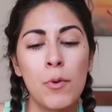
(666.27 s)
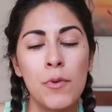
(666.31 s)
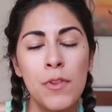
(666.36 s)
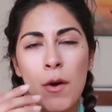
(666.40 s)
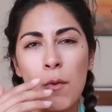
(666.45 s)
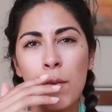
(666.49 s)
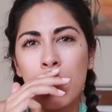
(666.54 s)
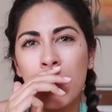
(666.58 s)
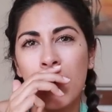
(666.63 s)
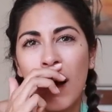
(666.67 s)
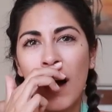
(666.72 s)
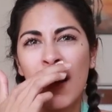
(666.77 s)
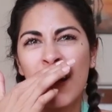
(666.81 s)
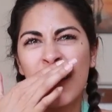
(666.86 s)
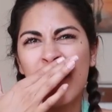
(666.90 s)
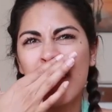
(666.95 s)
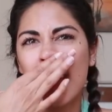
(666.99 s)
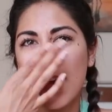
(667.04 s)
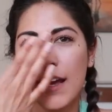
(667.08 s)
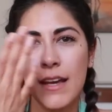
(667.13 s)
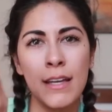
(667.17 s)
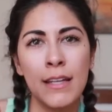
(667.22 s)
bowl that we
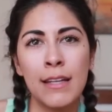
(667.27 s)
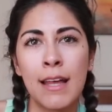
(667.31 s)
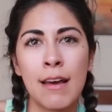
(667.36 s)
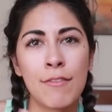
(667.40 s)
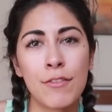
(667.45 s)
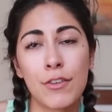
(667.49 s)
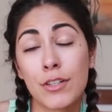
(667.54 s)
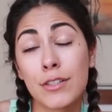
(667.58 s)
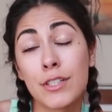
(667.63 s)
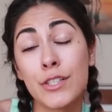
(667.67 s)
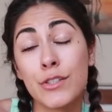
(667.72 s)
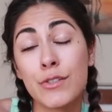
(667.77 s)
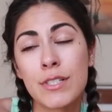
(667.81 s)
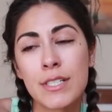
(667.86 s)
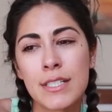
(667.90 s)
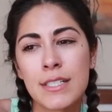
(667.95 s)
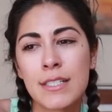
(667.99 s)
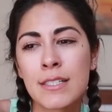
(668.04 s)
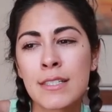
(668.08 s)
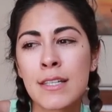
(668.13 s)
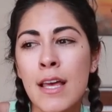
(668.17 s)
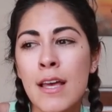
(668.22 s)
got that he never
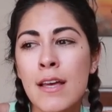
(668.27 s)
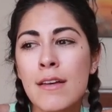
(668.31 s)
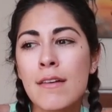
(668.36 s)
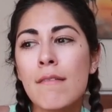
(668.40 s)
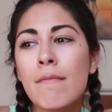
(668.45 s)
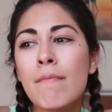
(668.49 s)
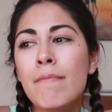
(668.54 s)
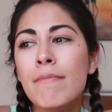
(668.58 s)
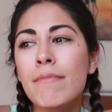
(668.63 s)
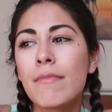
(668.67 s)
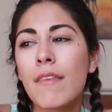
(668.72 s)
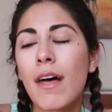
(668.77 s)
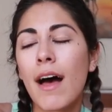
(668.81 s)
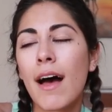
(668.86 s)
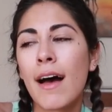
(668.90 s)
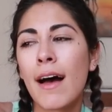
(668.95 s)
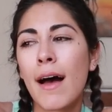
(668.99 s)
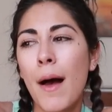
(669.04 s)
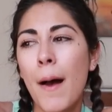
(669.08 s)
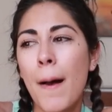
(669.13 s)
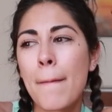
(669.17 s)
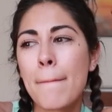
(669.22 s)
uses.
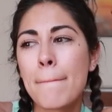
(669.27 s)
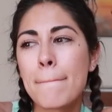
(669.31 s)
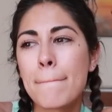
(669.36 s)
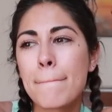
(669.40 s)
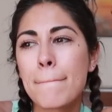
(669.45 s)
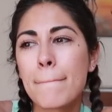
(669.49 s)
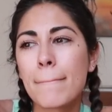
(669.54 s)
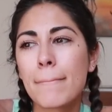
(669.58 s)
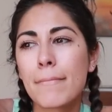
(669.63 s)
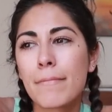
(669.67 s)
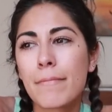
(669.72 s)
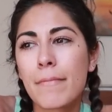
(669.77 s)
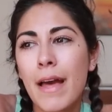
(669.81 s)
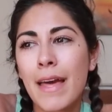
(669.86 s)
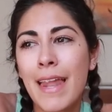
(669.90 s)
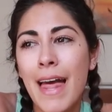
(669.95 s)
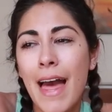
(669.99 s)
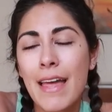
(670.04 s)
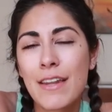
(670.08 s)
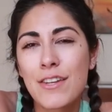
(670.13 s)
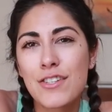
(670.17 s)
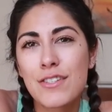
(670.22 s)
Um,
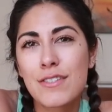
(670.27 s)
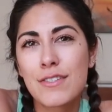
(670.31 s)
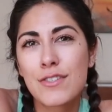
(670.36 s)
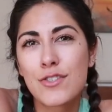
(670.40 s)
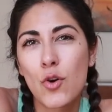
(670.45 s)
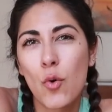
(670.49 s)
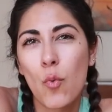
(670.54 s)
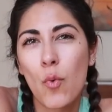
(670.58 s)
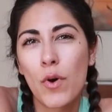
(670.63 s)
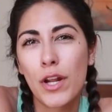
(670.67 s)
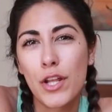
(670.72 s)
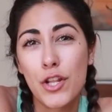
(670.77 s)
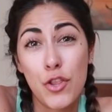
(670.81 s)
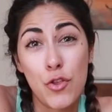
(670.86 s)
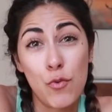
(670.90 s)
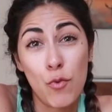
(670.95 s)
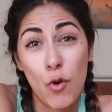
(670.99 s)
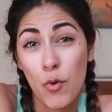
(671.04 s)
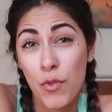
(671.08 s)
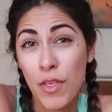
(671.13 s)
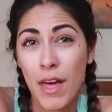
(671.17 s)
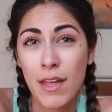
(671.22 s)
and I just don't want to
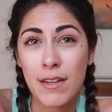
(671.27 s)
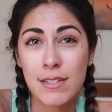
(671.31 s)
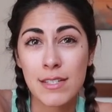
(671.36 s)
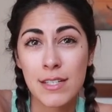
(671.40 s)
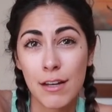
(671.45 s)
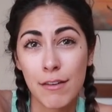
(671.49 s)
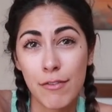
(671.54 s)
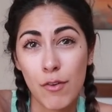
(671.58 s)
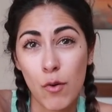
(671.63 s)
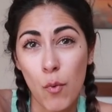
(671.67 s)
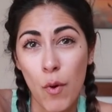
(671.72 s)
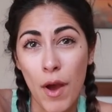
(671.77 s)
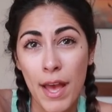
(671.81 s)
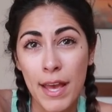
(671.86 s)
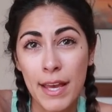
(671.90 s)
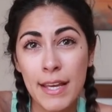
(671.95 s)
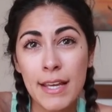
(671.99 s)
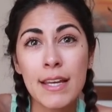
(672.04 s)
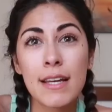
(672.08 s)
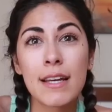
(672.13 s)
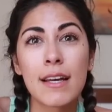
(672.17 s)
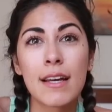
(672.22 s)
throw that stuff
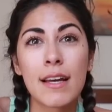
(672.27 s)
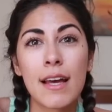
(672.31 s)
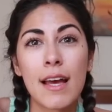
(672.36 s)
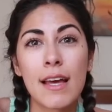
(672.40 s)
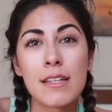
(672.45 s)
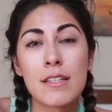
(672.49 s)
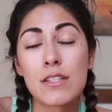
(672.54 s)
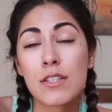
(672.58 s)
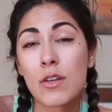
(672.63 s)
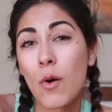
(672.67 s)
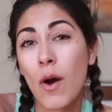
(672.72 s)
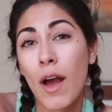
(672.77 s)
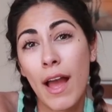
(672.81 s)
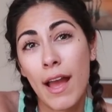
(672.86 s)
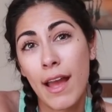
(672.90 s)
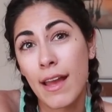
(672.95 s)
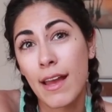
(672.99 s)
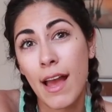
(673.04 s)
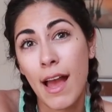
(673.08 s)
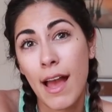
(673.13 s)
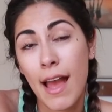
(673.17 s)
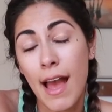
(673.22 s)
away. And so
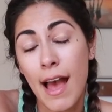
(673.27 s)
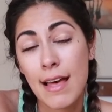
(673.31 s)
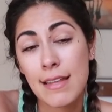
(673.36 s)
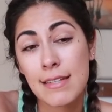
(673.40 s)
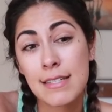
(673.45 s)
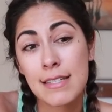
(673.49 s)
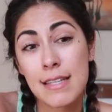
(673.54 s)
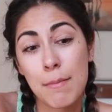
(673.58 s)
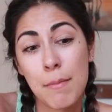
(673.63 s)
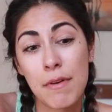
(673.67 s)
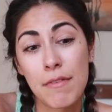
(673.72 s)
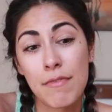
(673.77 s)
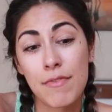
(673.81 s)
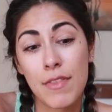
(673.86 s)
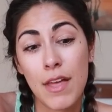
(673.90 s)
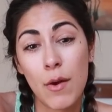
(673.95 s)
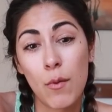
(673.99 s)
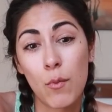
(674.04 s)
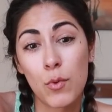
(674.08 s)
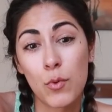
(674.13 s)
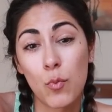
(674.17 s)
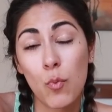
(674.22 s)
I, I asked them if
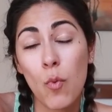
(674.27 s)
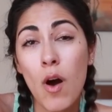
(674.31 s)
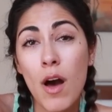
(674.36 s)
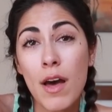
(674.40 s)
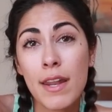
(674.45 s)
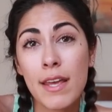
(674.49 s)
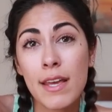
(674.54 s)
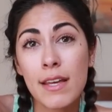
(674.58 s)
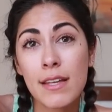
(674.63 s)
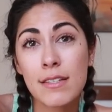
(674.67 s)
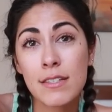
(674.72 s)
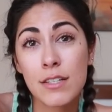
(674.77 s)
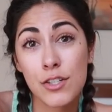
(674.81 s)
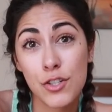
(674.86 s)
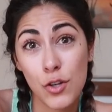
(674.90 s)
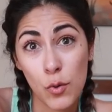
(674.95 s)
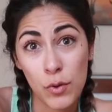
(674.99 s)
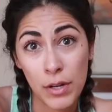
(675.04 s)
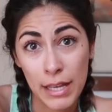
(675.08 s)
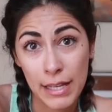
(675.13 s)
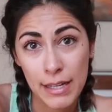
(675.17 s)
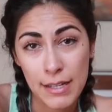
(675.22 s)
they would want it to
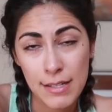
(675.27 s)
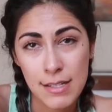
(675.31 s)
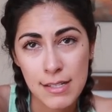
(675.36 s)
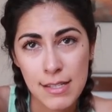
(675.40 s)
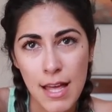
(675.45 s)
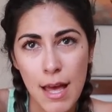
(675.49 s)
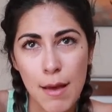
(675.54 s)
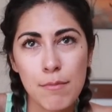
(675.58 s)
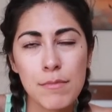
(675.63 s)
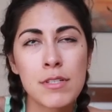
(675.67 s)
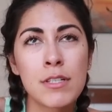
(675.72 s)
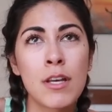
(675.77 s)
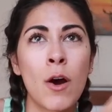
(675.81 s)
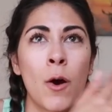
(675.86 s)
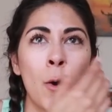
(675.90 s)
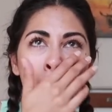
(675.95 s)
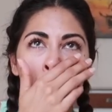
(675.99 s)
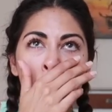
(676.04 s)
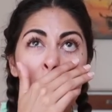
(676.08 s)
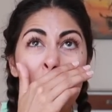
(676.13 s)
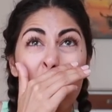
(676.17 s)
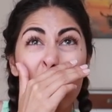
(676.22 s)
donate it to them.
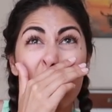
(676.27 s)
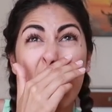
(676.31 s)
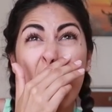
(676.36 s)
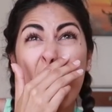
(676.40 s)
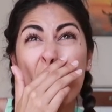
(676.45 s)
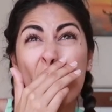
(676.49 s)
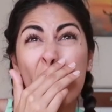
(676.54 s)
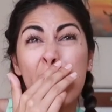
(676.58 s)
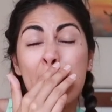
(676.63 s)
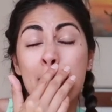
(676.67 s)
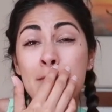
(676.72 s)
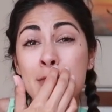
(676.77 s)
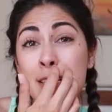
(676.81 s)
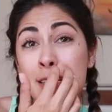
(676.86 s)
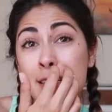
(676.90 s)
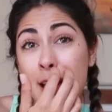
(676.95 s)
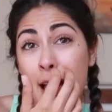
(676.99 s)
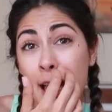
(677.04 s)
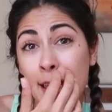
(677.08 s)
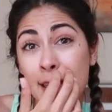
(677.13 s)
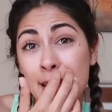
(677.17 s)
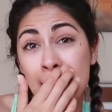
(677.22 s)
So they're coming
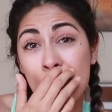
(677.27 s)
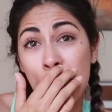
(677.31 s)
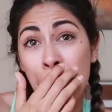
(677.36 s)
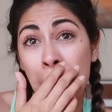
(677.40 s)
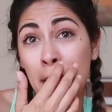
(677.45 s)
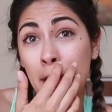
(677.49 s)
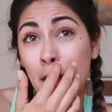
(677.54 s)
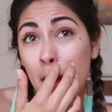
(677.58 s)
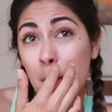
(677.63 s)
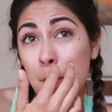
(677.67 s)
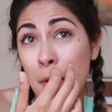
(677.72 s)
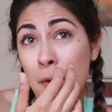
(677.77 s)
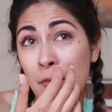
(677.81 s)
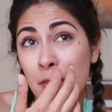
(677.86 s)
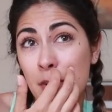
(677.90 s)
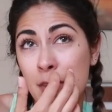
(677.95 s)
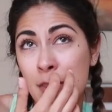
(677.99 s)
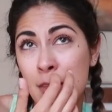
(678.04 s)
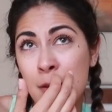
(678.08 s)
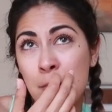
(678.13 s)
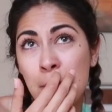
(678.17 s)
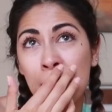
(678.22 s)
tonight to pick up
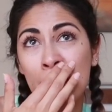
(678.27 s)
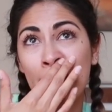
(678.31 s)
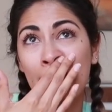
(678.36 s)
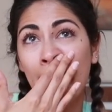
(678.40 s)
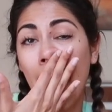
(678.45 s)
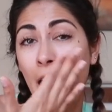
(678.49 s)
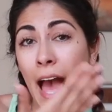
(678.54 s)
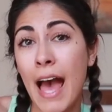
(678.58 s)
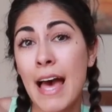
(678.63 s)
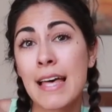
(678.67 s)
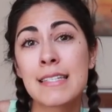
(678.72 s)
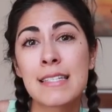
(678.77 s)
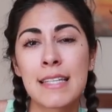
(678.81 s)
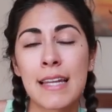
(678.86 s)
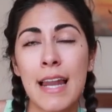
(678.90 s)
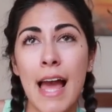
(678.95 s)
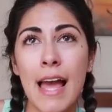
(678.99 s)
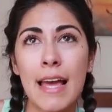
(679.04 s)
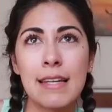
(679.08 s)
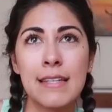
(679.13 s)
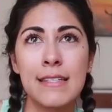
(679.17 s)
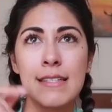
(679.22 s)
everything, but they asked that
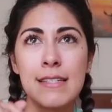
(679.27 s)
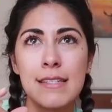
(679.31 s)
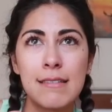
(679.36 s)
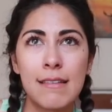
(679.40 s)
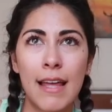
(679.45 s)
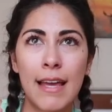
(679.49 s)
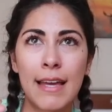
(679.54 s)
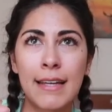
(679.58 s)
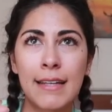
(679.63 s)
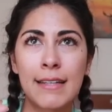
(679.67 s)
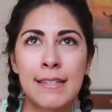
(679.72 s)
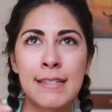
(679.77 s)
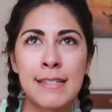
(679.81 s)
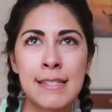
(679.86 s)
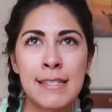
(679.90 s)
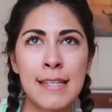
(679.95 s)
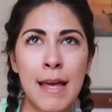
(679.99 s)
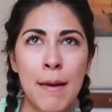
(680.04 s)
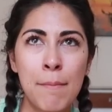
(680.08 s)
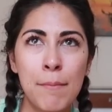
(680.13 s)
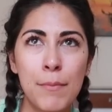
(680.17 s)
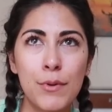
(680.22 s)
I did, like
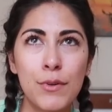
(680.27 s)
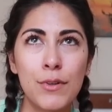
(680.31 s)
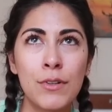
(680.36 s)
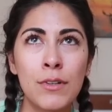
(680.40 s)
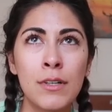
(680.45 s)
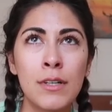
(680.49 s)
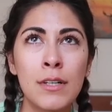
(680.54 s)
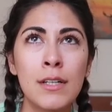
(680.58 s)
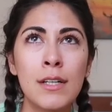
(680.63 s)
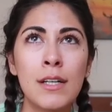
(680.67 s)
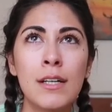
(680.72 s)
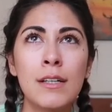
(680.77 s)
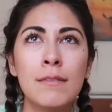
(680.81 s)
disassemble